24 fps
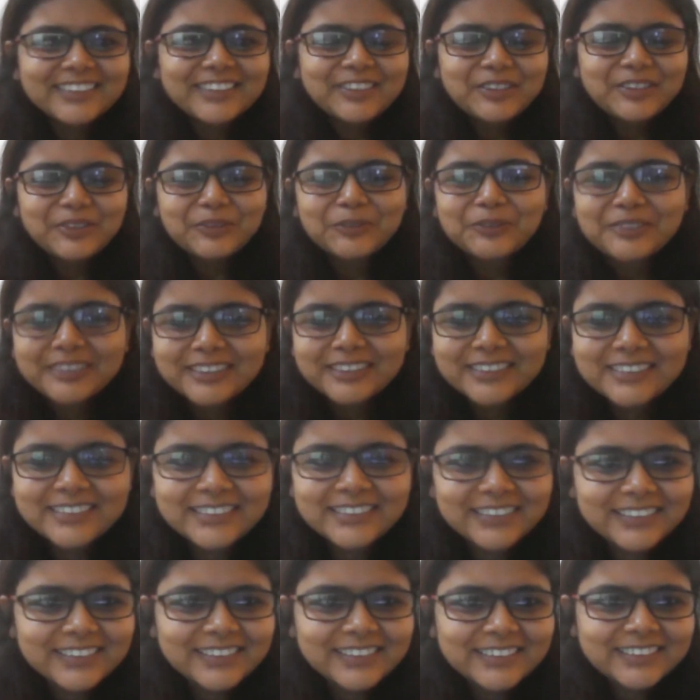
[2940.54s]
do this
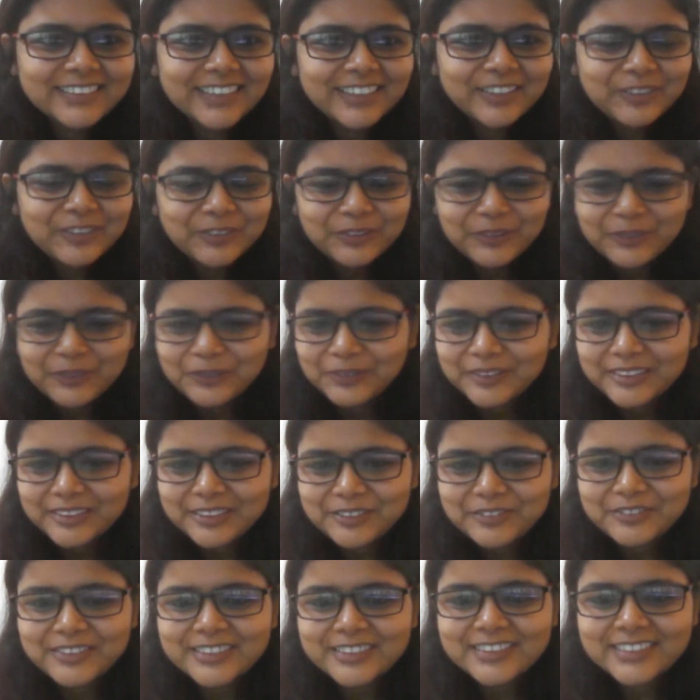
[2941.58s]
series and could do
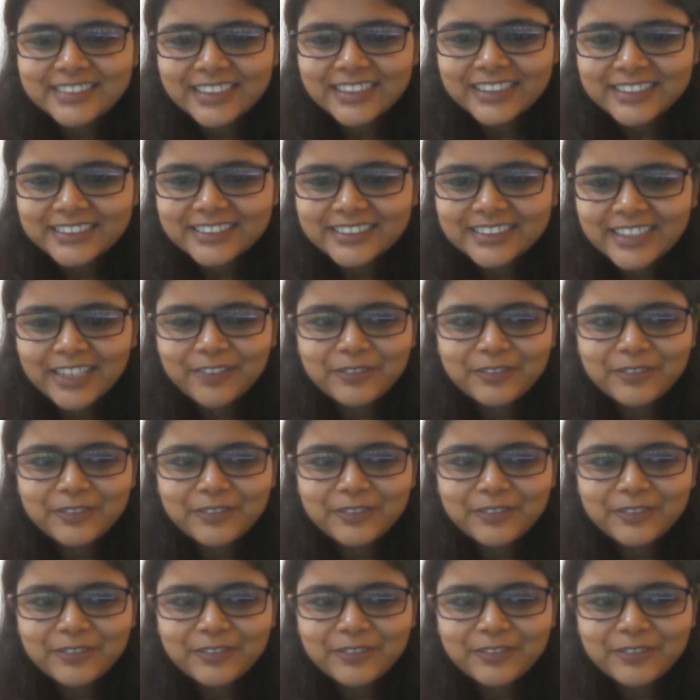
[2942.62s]
this first session.